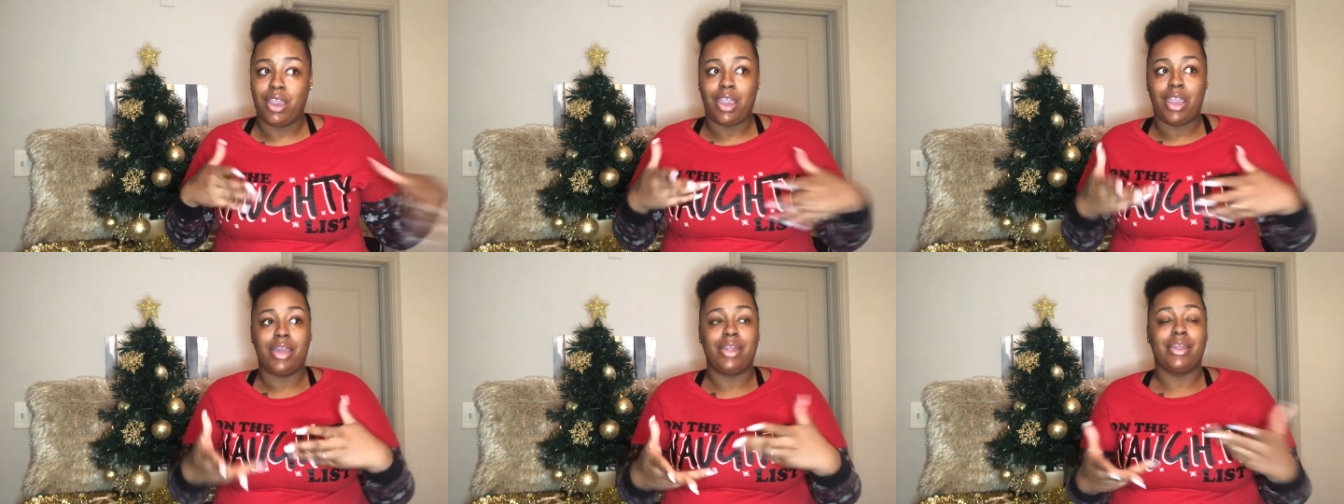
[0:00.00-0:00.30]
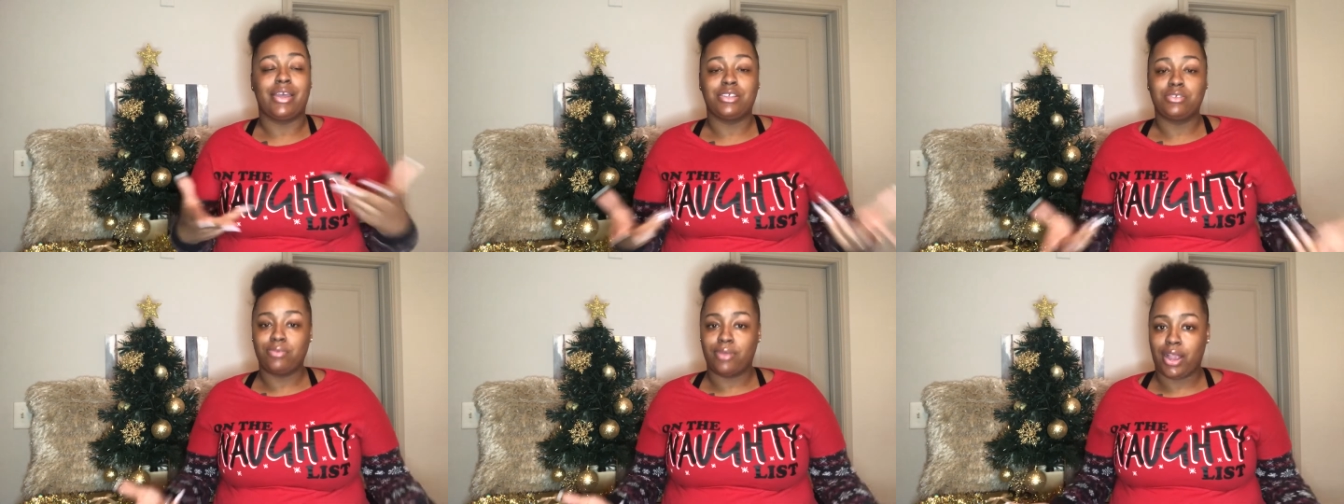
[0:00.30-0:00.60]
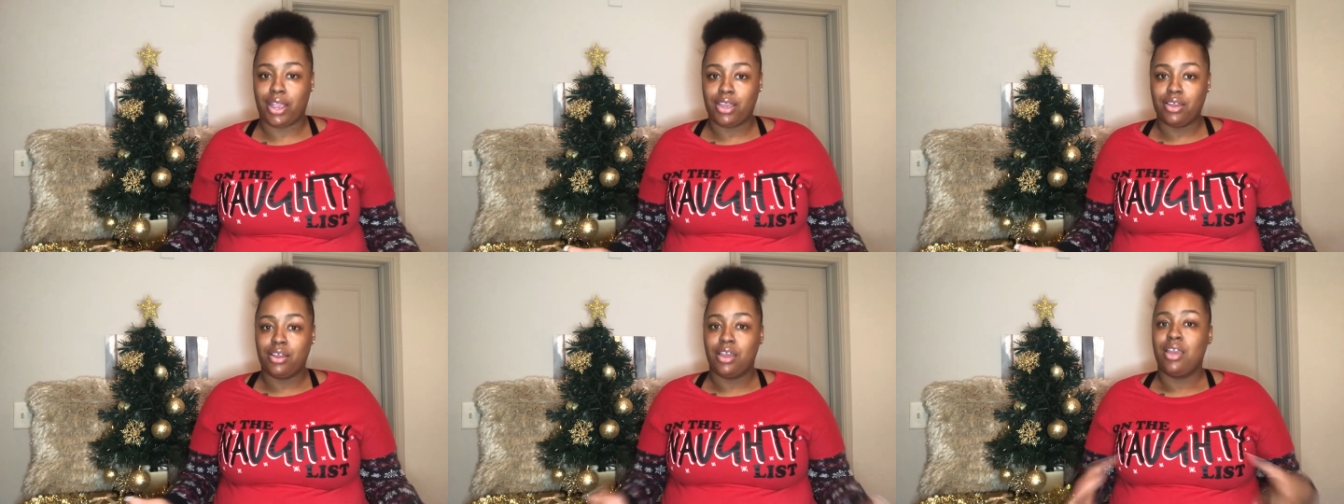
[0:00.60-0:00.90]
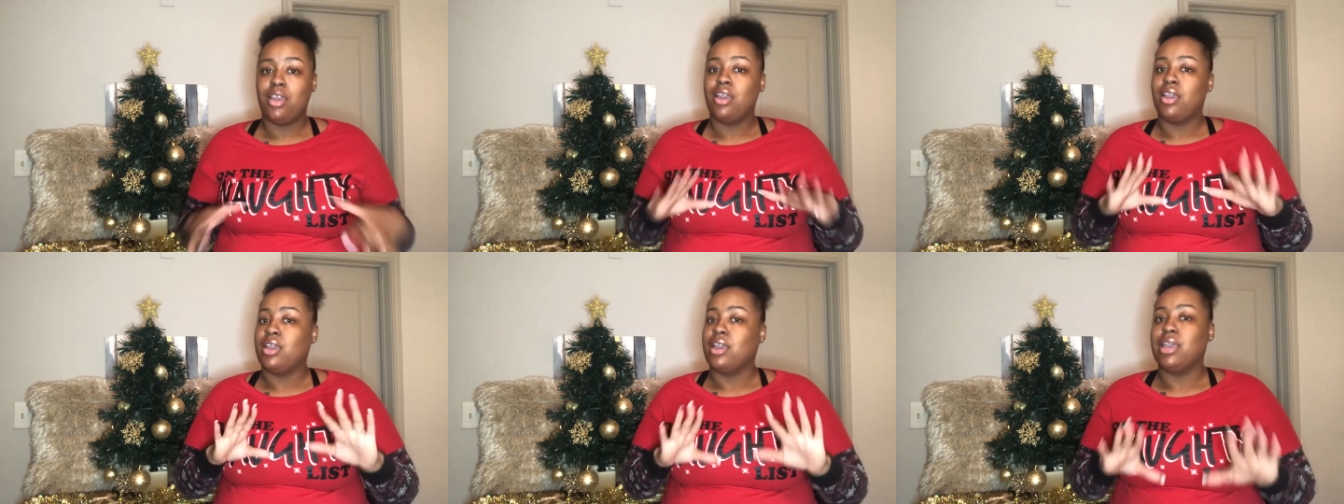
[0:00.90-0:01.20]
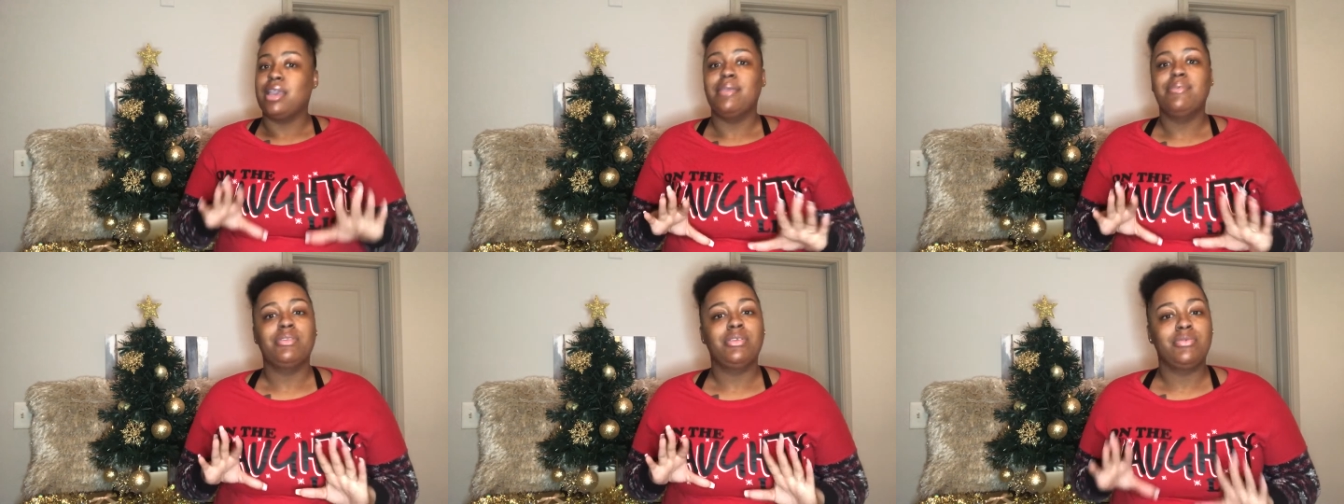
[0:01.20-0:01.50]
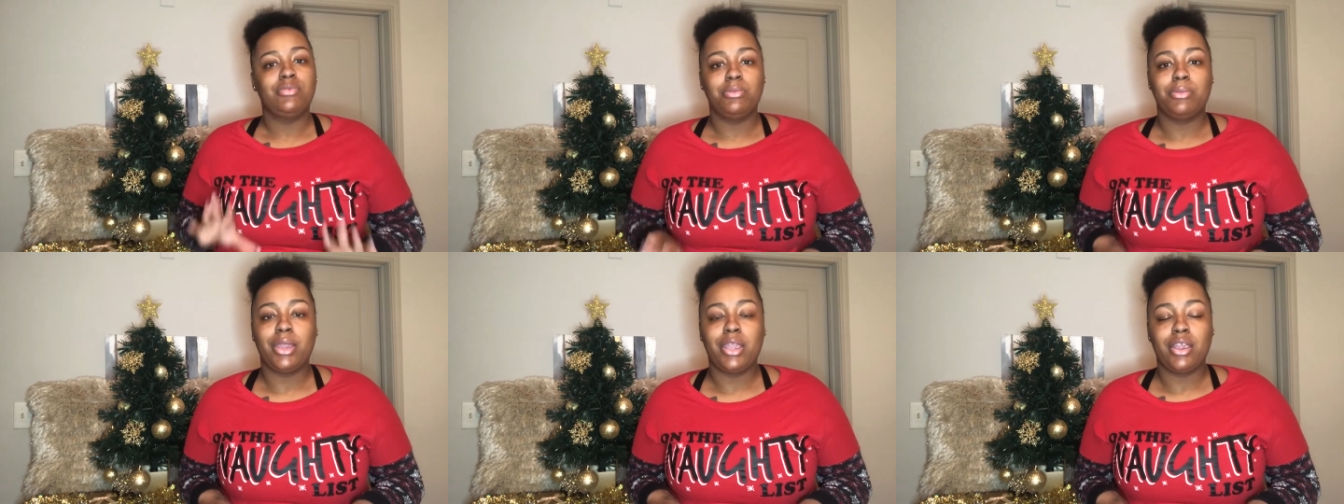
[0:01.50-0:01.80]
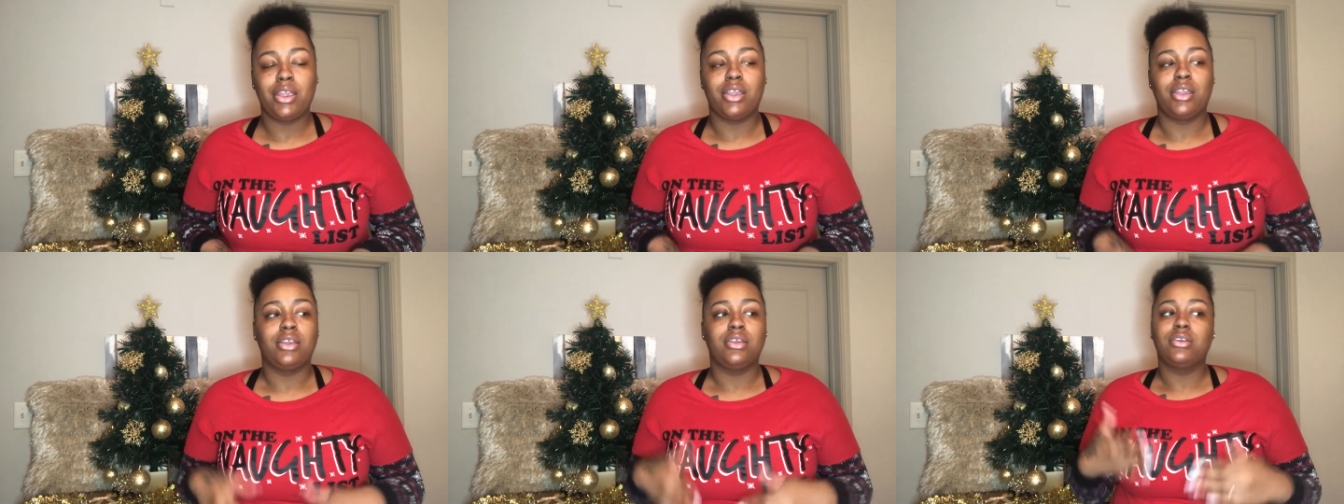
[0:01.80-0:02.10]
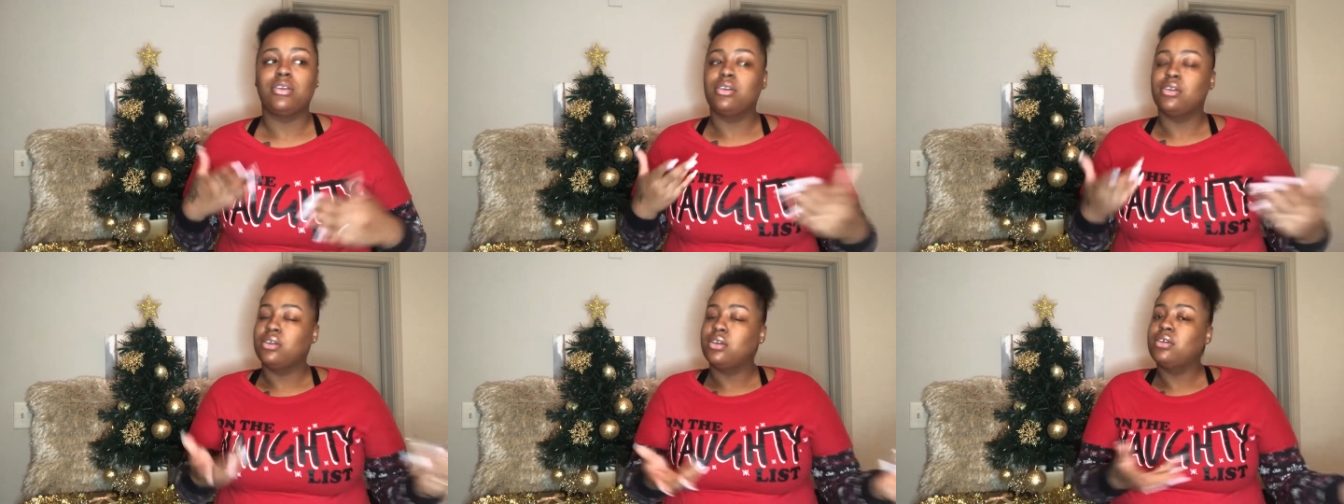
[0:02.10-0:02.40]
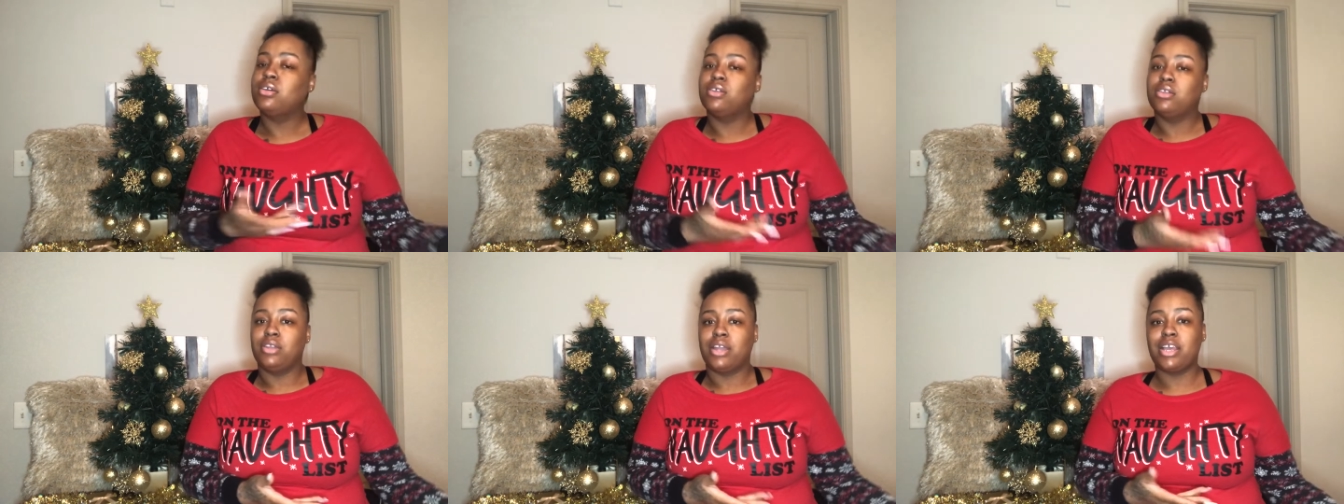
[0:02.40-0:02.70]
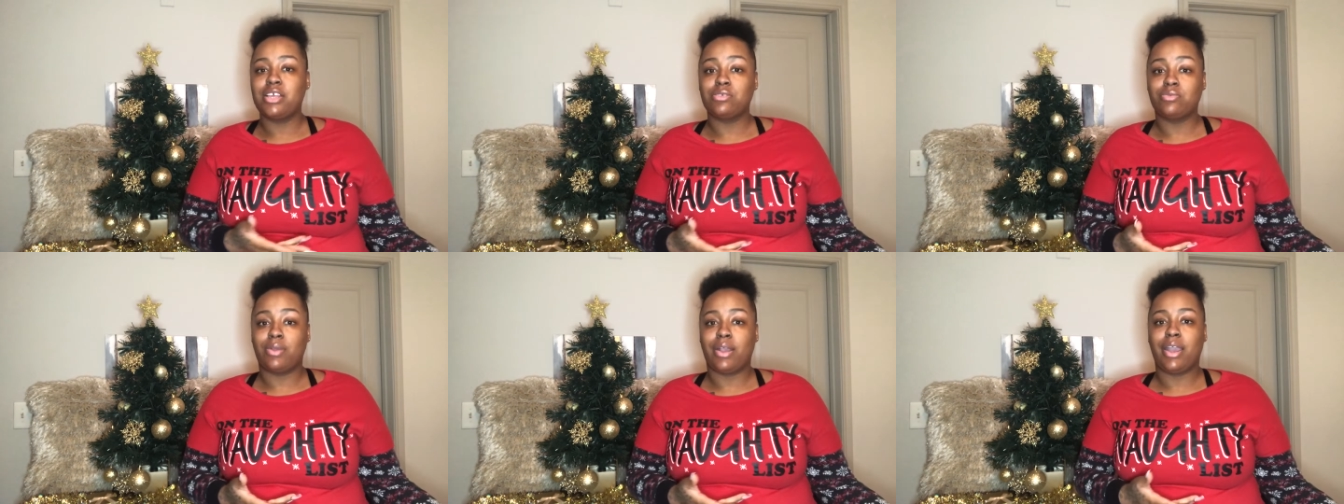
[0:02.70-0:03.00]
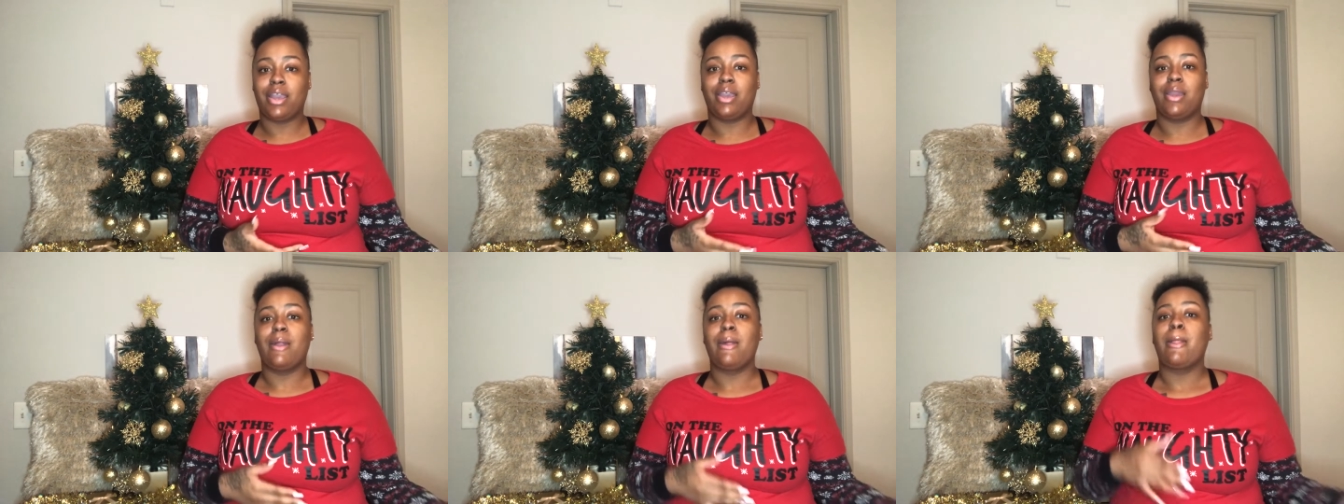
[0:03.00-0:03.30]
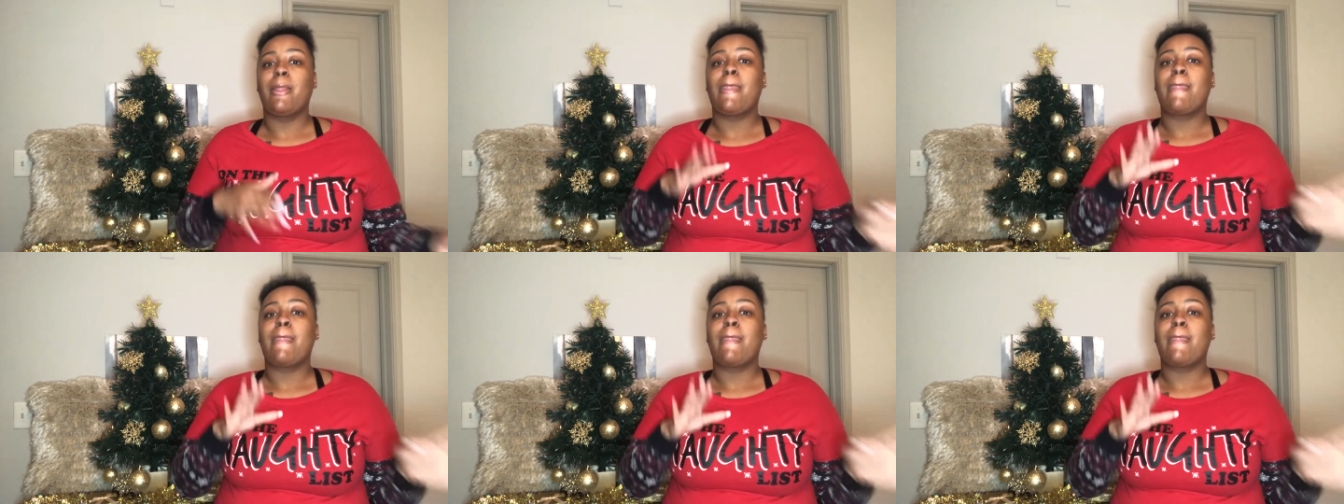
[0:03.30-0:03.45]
And that's right. Even if you're married, that's right.